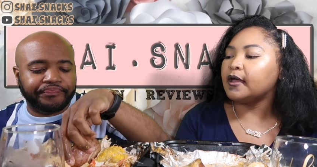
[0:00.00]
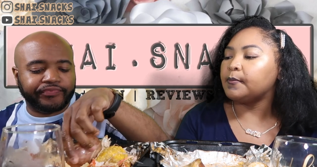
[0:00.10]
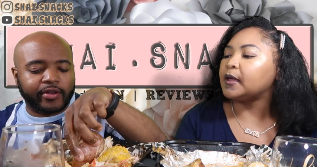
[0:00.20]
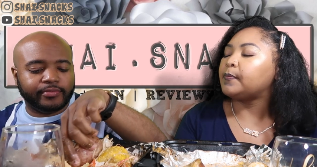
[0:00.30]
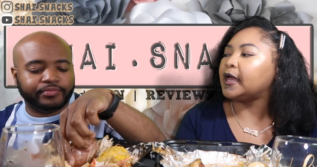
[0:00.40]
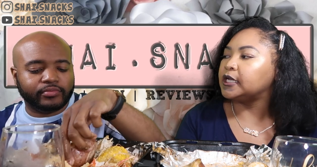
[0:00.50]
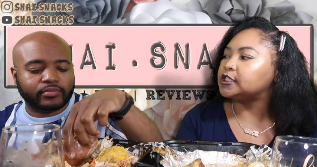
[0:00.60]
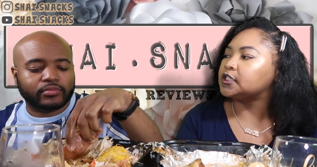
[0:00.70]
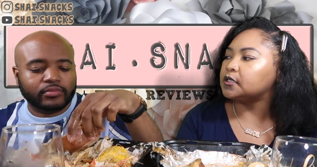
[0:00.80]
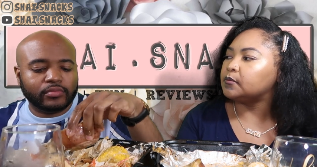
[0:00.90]
Speaker 1: I am a
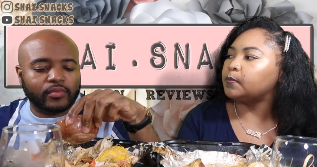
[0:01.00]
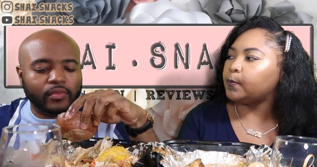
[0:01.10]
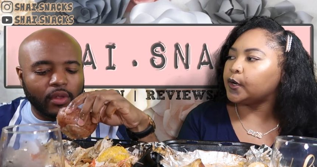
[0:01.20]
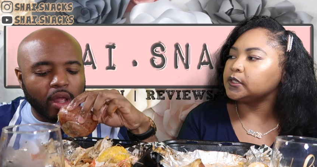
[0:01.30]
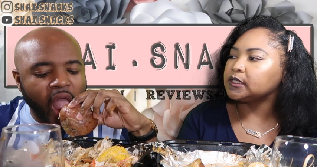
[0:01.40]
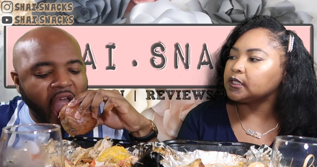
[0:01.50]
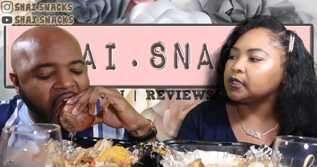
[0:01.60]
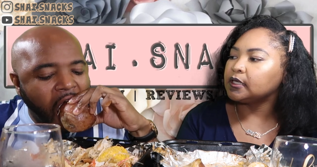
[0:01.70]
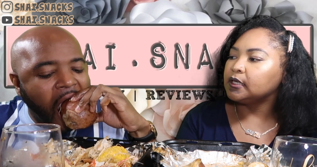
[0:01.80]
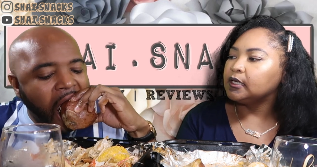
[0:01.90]
patient person.
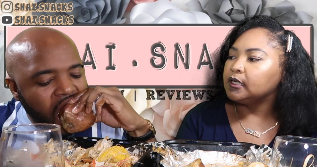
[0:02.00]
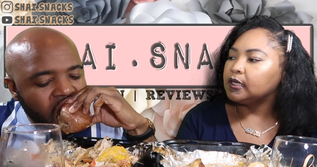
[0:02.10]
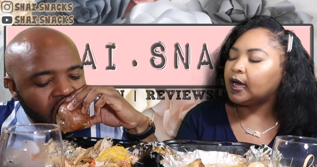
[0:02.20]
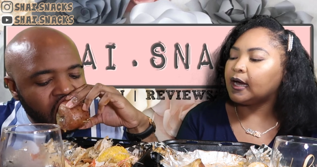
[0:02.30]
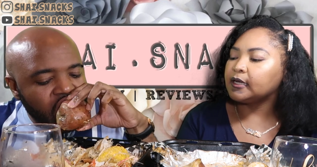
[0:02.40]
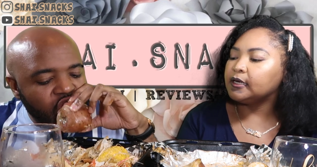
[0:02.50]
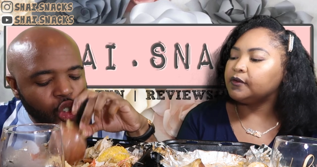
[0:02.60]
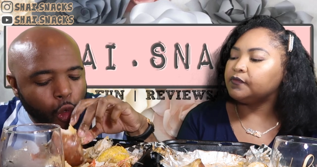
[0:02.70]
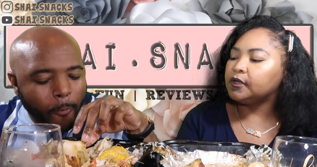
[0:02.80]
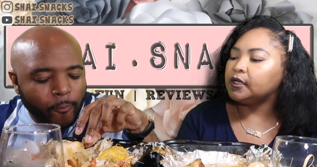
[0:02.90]
I can
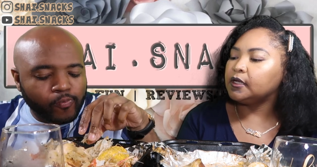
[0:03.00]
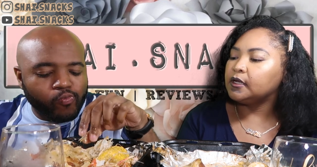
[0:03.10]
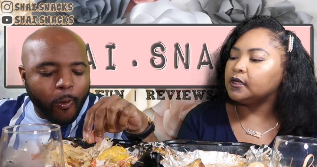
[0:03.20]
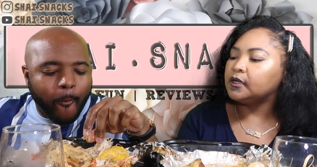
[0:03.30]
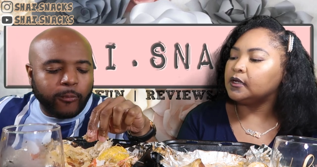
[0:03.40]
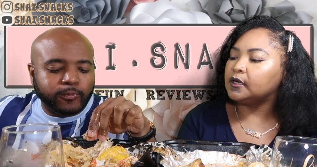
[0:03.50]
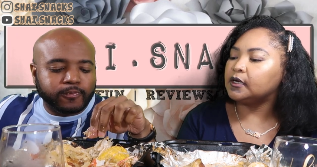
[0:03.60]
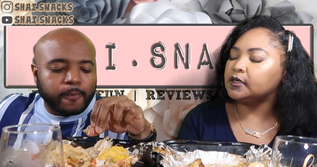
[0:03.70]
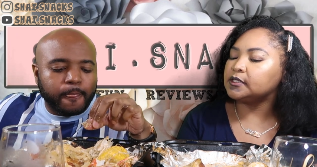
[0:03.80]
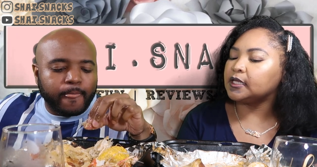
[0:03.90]
definitely
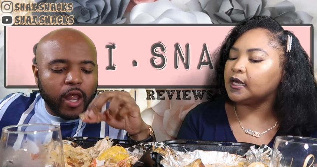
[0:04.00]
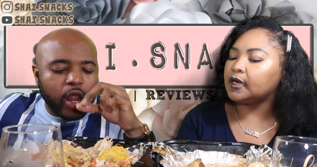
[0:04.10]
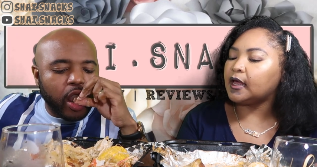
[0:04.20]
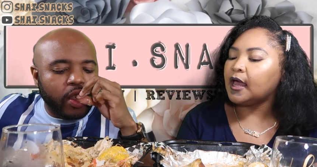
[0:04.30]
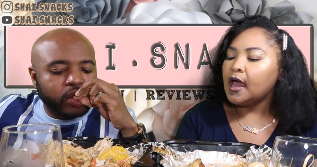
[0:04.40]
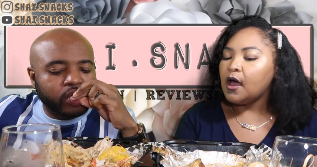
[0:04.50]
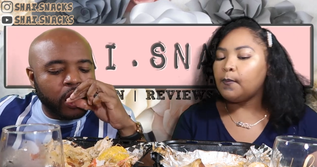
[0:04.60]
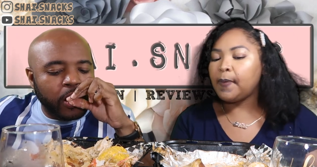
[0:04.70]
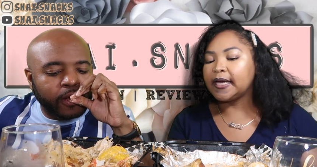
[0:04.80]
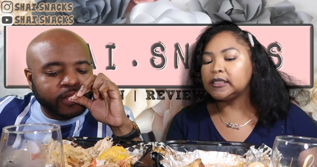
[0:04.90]
understand that.
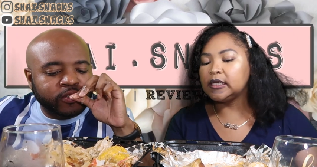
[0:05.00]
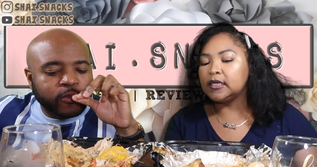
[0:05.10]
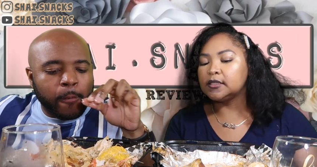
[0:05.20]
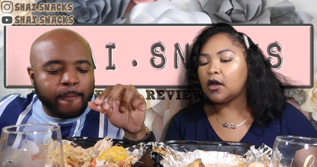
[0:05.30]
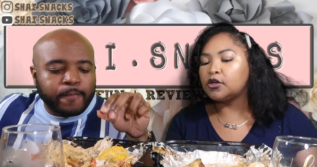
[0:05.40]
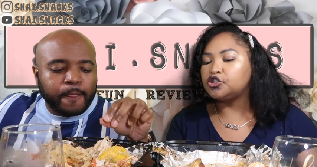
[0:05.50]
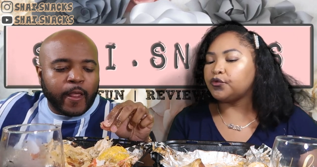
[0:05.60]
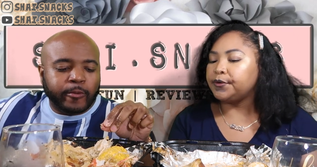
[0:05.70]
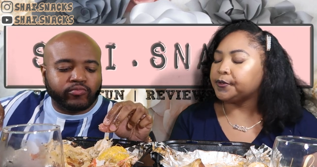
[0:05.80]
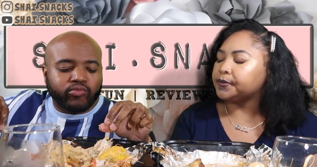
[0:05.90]
Pisces are
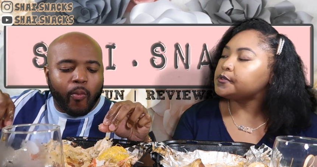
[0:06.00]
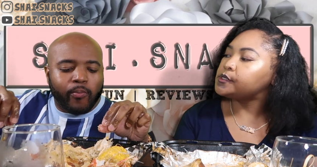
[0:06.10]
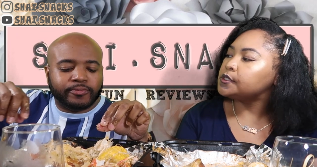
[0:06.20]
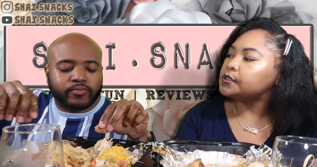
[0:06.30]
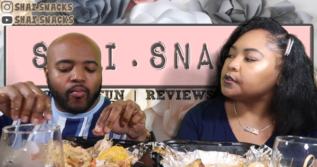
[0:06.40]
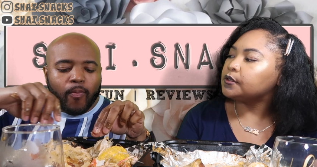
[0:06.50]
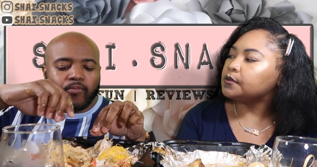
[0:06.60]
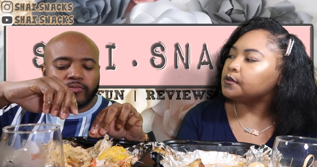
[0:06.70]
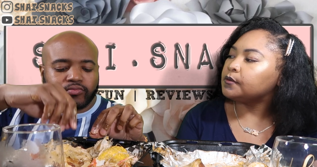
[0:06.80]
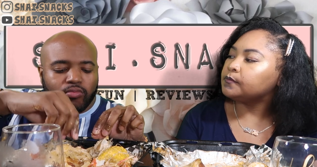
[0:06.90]
dreamers.
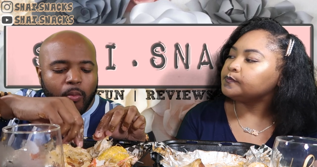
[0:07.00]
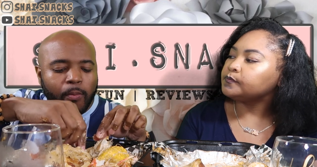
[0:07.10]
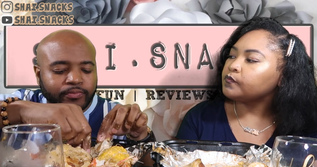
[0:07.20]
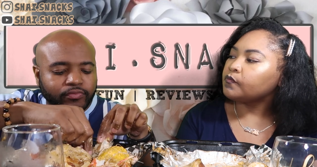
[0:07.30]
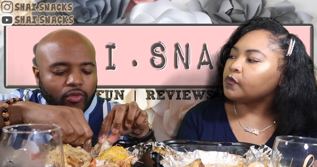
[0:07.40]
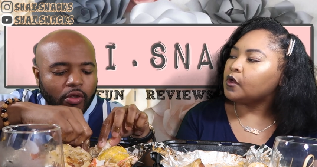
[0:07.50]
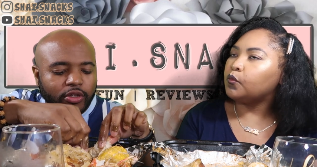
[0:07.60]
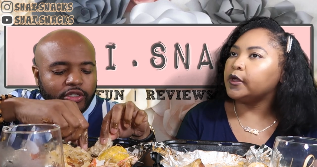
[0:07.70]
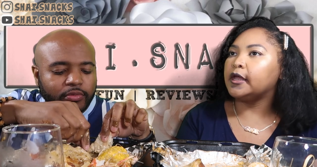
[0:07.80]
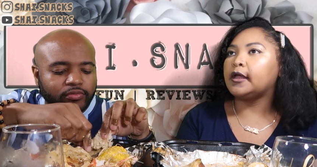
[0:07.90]
Well,
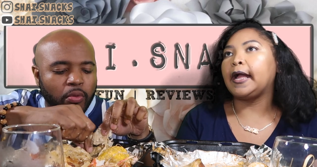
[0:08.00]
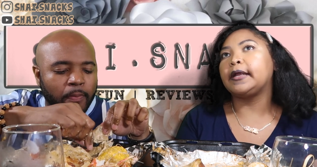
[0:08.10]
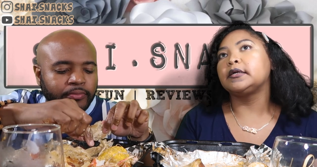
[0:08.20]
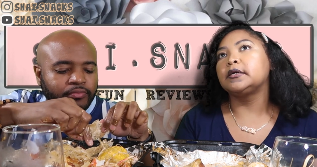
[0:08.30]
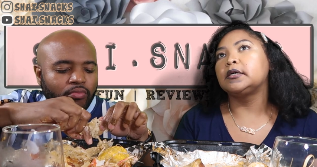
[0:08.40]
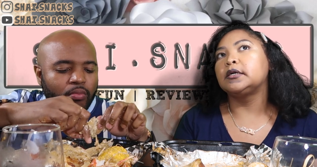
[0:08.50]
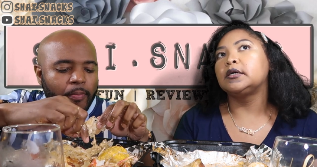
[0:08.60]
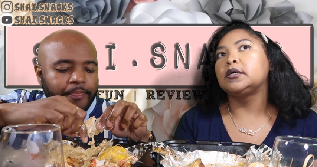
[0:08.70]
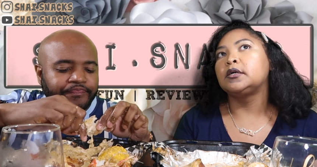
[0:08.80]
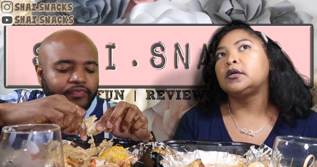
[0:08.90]
we kind of
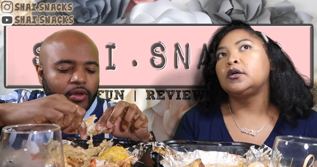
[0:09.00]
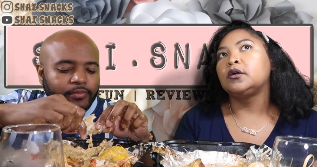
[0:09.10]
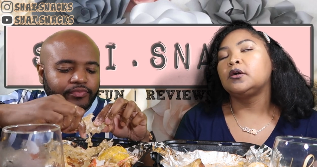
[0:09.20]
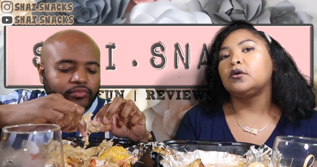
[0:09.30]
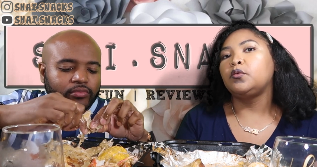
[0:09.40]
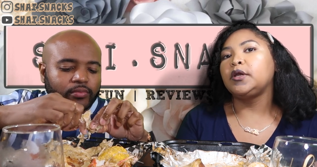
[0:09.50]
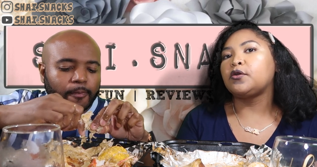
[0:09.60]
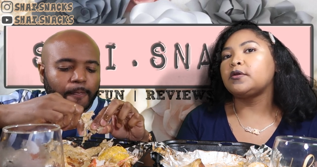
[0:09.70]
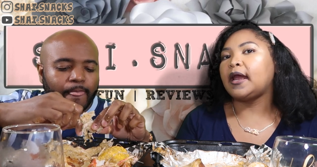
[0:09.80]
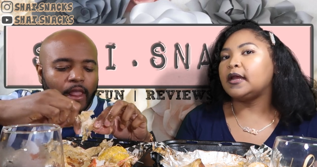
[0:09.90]
we
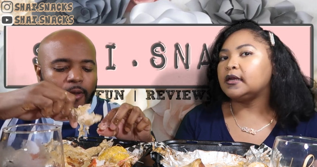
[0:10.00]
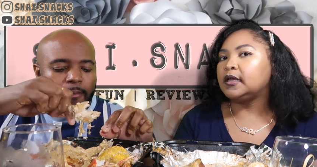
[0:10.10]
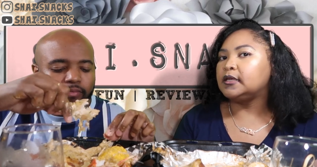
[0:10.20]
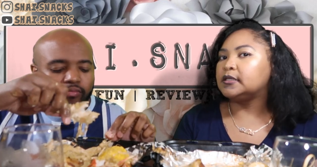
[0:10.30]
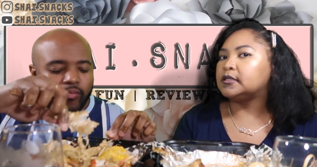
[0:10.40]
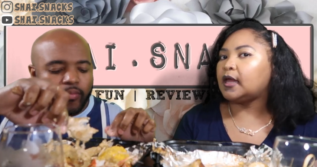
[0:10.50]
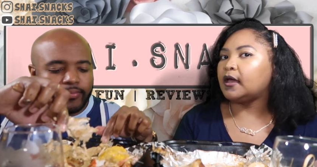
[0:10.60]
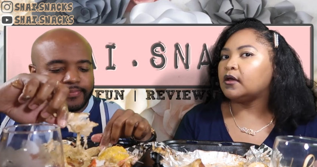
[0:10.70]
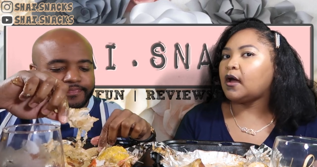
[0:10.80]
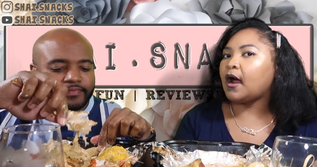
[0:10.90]
create these
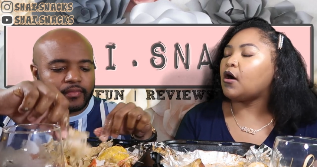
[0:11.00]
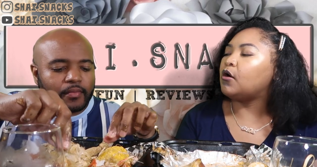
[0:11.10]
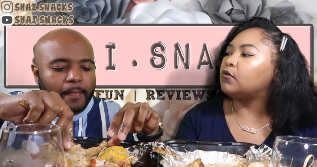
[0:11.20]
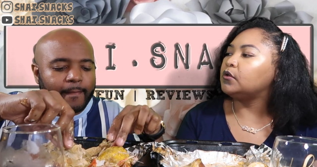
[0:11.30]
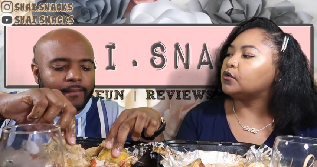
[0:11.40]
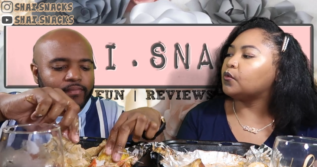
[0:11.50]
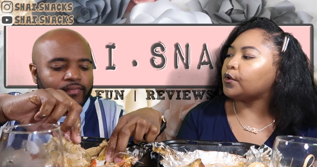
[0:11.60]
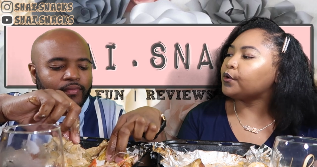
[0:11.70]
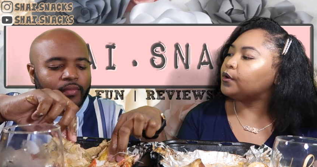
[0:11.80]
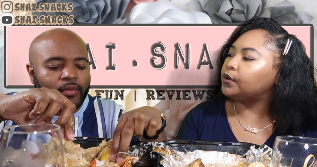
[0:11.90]
like our own little
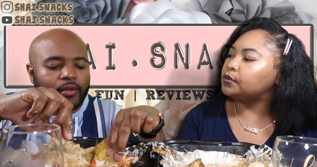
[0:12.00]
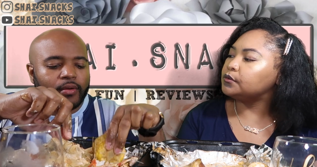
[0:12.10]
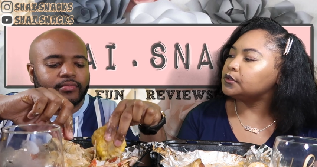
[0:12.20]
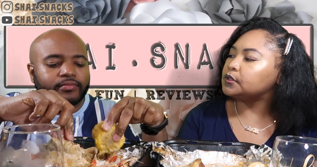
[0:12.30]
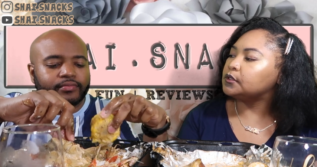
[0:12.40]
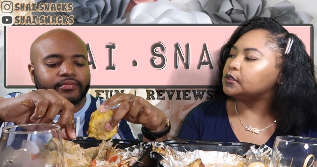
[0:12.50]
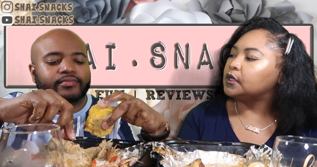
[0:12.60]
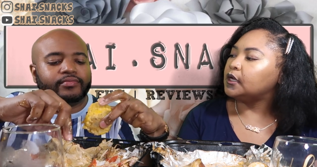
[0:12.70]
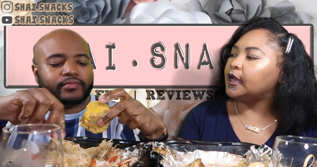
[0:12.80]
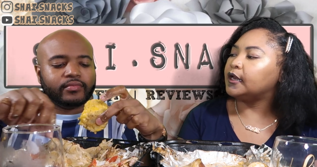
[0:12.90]
worlds
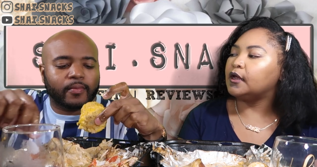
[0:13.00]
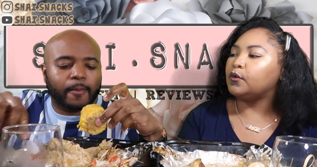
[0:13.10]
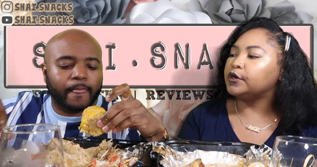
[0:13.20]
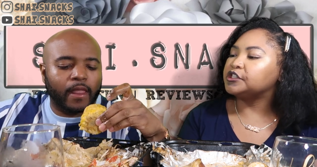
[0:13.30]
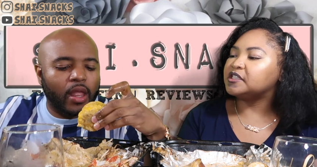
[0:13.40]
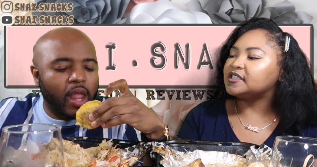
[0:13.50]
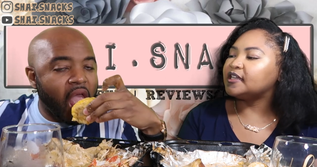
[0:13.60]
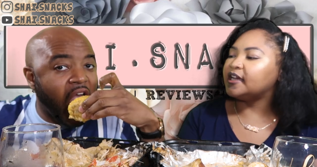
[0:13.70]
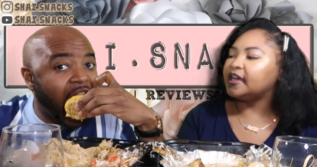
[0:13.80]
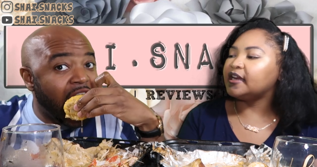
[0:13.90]
mm. and then we're just
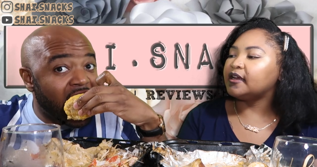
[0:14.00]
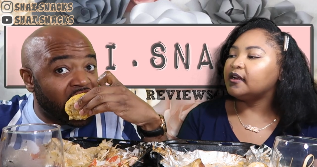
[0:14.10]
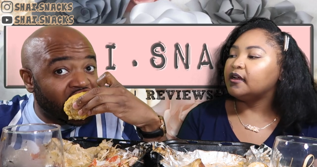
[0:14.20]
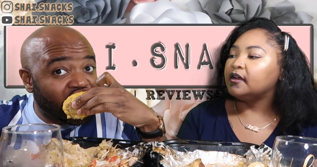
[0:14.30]
in it